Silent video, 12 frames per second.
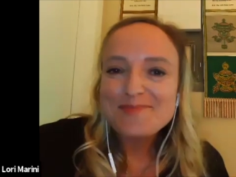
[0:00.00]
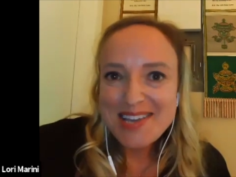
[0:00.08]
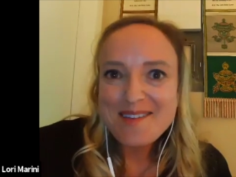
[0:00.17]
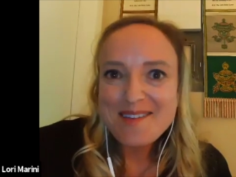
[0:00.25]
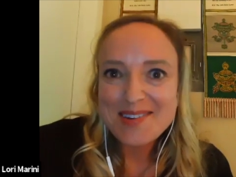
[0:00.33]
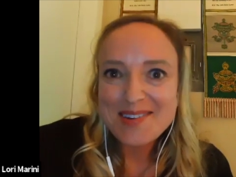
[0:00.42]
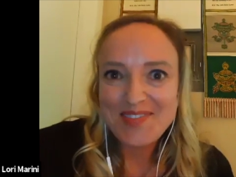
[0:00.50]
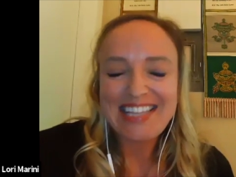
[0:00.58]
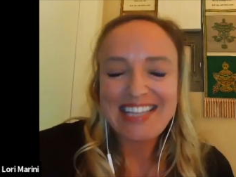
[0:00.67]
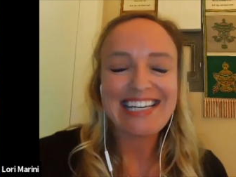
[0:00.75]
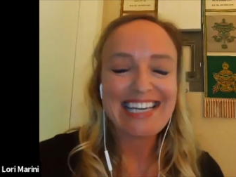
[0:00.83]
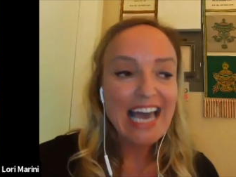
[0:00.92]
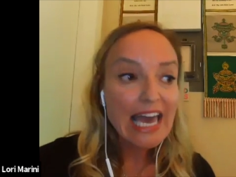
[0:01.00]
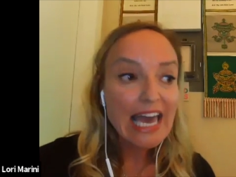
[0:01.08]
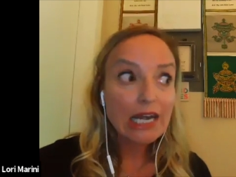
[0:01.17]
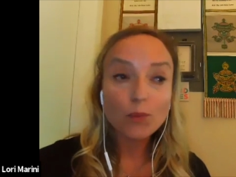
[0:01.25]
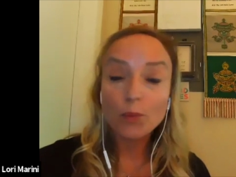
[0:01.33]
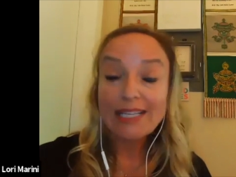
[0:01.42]
able to feel it.
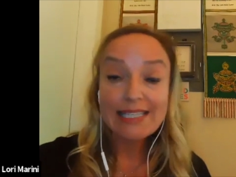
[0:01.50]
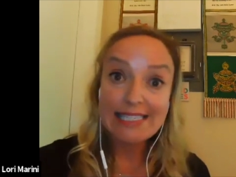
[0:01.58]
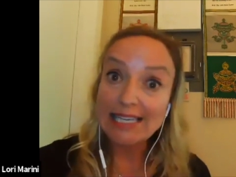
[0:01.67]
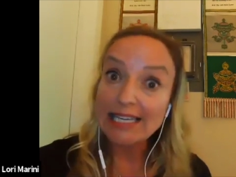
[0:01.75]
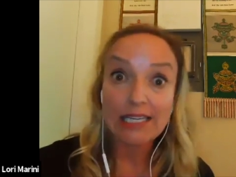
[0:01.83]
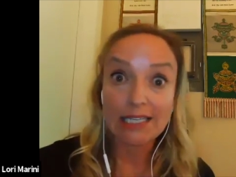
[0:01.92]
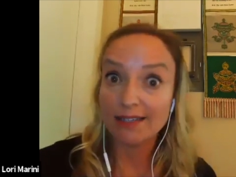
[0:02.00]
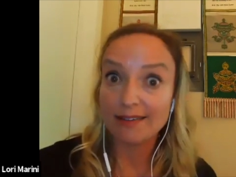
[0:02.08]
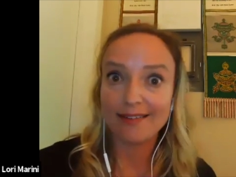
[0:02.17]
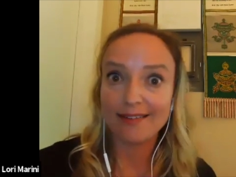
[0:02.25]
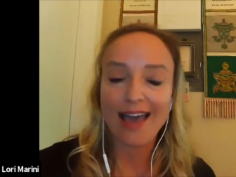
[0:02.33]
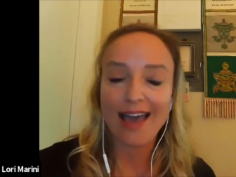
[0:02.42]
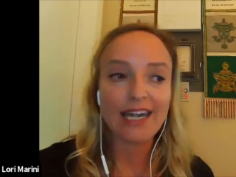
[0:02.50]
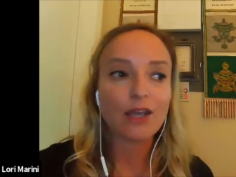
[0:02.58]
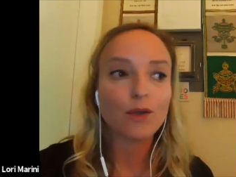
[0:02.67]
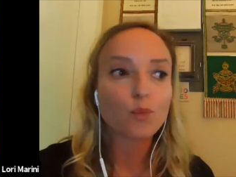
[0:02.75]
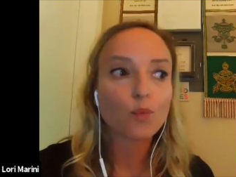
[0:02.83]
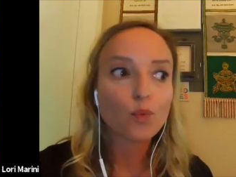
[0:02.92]
And we didn't. And
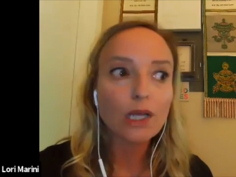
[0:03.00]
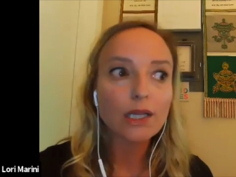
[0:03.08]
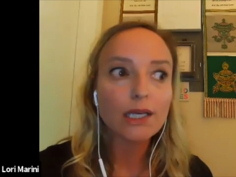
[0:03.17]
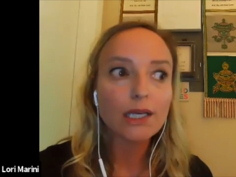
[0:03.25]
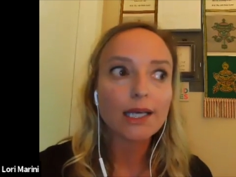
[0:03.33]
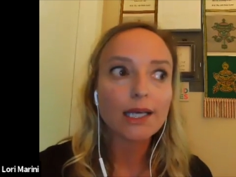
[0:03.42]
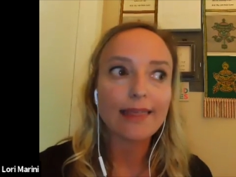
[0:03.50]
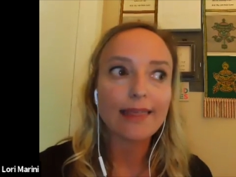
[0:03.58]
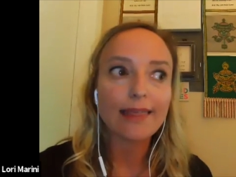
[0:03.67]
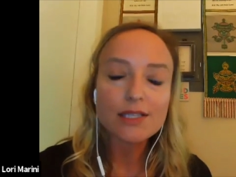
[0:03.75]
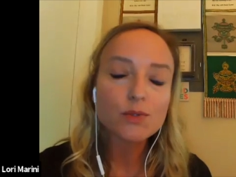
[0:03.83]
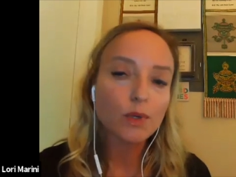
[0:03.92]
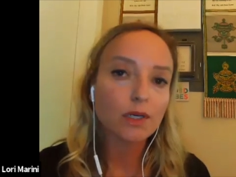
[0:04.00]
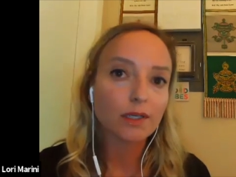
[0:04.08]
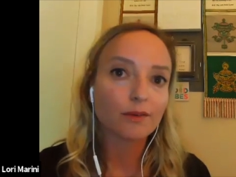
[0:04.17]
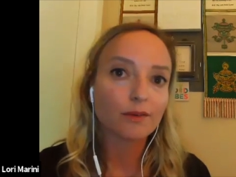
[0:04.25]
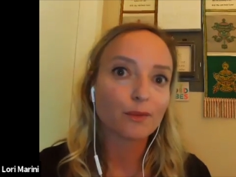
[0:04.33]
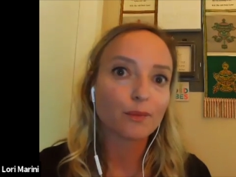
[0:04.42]
it really, like, that's
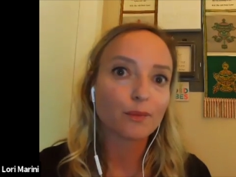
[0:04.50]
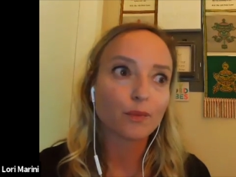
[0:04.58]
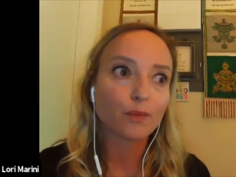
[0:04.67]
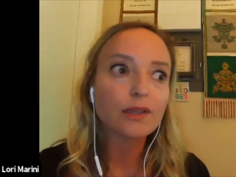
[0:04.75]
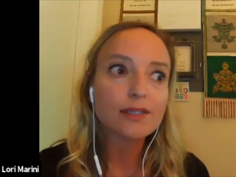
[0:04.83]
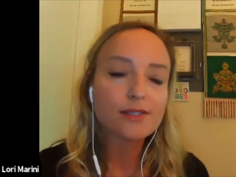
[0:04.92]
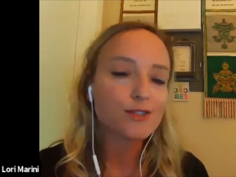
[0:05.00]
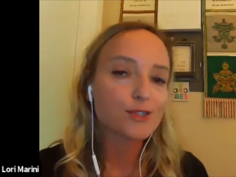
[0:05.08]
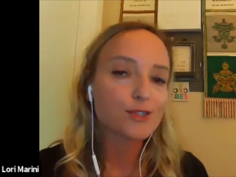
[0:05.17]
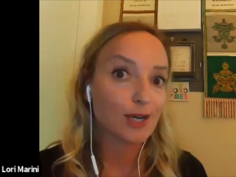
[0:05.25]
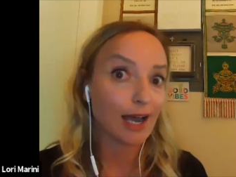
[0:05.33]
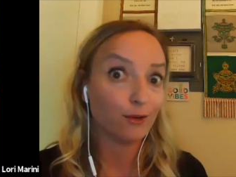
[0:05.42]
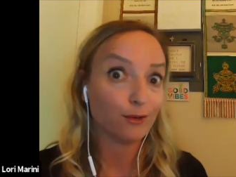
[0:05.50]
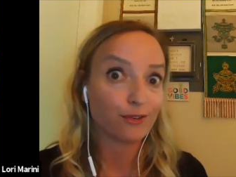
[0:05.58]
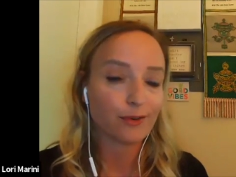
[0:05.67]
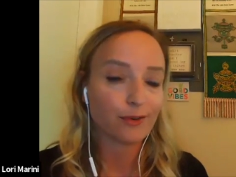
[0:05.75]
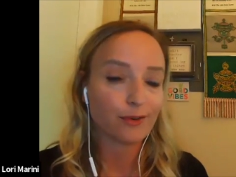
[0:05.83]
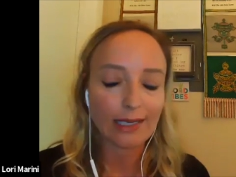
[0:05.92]
what really stood out
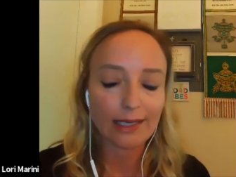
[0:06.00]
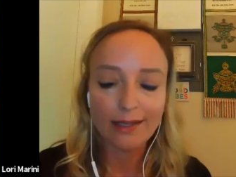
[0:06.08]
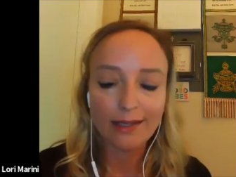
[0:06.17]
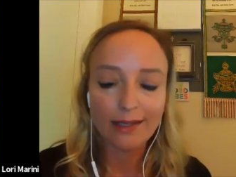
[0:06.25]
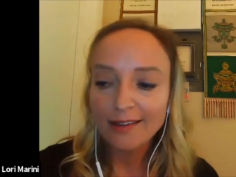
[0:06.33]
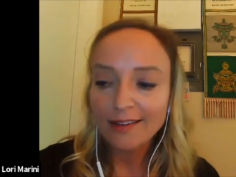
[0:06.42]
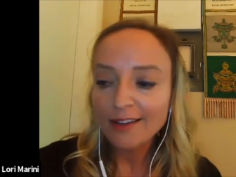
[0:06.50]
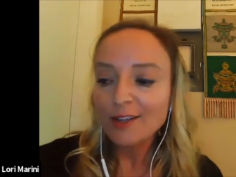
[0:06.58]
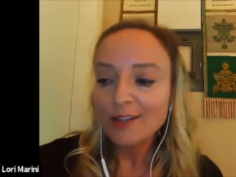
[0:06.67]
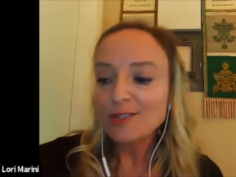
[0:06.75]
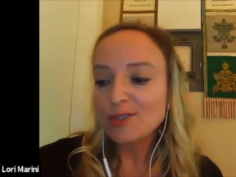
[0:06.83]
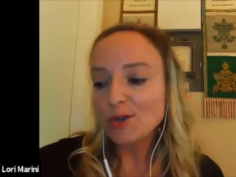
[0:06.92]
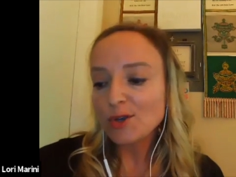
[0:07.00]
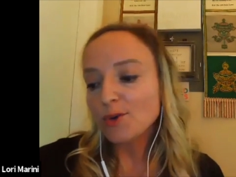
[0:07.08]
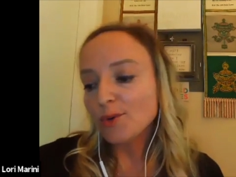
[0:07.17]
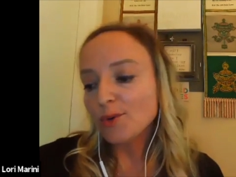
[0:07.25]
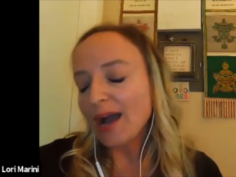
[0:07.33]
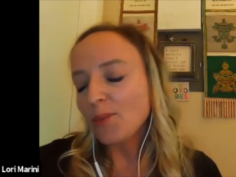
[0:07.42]
for me.
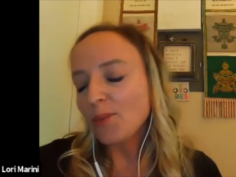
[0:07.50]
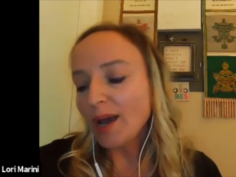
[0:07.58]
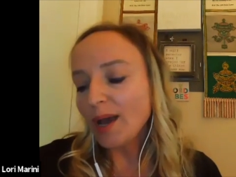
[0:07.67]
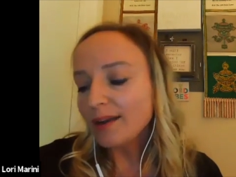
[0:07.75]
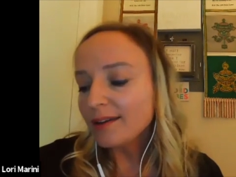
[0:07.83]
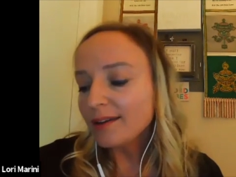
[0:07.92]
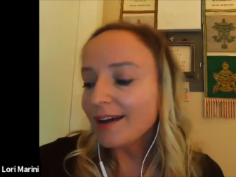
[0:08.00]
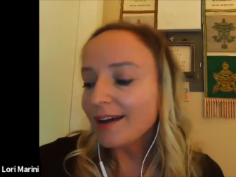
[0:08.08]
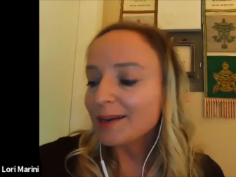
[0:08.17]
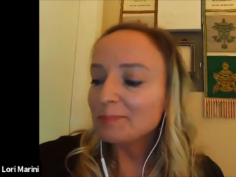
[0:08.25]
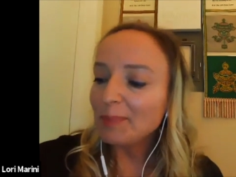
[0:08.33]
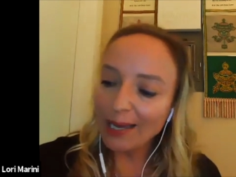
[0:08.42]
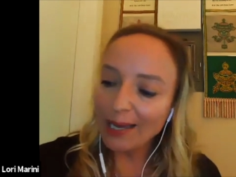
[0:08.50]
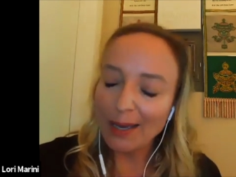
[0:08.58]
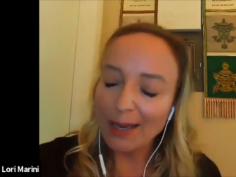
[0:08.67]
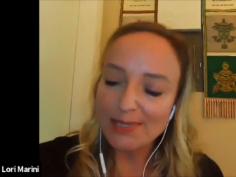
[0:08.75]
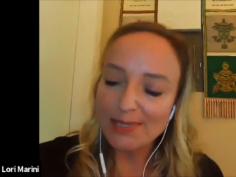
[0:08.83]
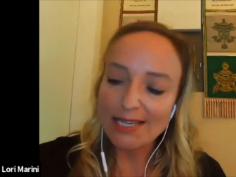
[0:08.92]
So I went and got a
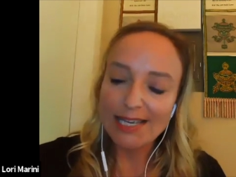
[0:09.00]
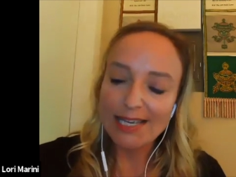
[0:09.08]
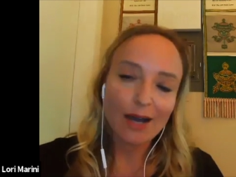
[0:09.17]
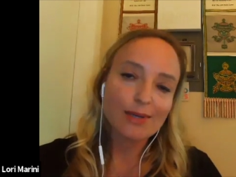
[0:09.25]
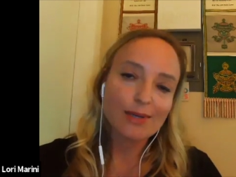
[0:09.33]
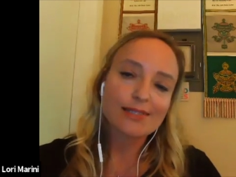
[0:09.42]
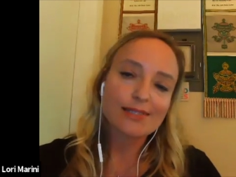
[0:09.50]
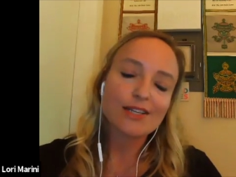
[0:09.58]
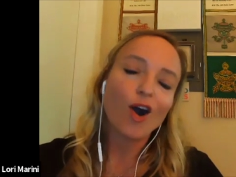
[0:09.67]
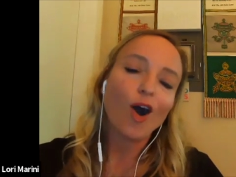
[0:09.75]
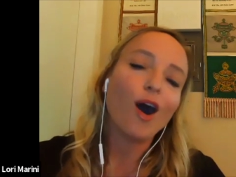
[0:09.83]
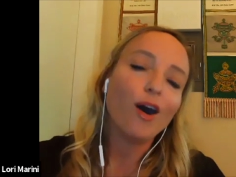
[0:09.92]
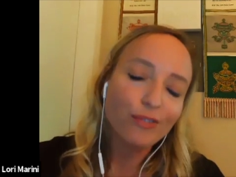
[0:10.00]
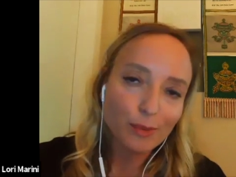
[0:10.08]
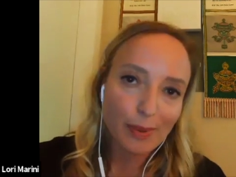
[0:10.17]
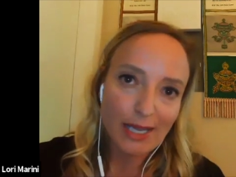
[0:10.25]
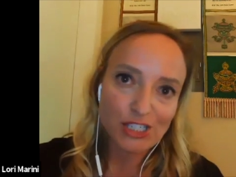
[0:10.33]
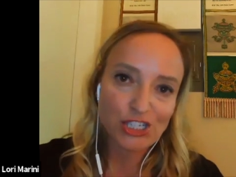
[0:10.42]
biopsy. I was an awful
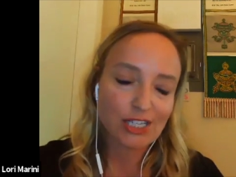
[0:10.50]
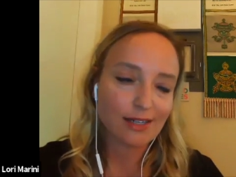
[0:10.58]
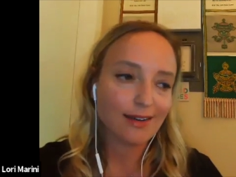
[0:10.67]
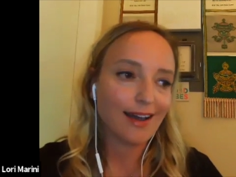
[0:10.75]
patient.